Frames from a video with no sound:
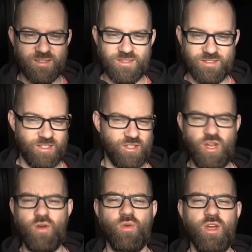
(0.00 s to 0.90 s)
And it's like,
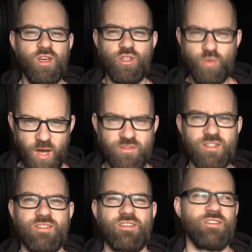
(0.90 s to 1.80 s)
no, you have to listen.